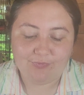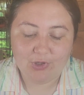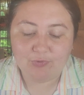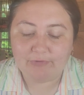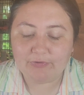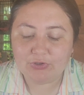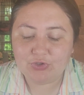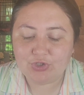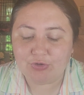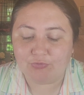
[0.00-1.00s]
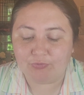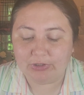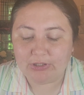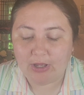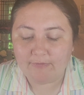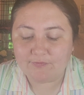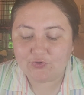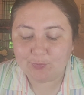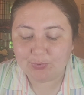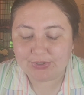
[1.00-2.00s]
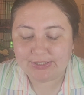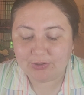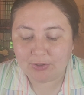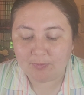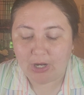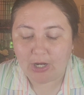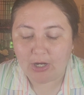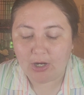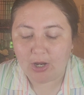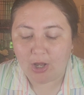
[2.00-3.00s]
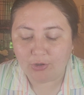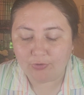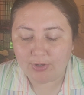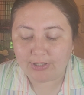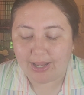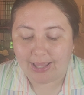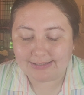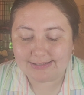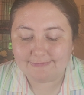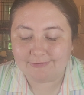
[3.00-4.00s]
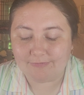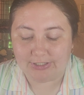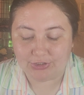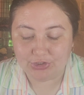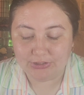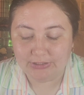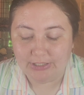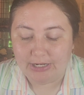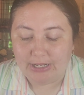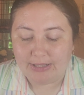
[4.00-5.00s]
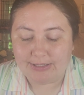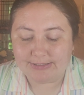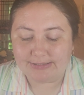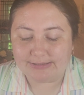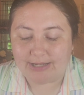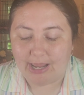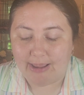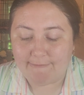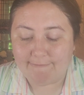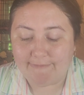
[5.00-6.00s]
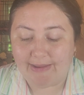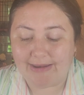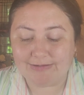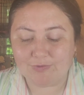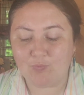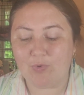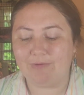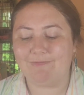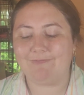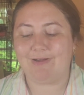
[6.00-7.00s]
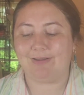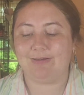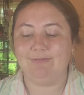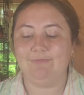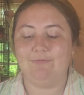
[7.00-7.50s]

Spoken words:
Revolution Relove Super Serum Hyaluronic Acid Foundation. This is an F815.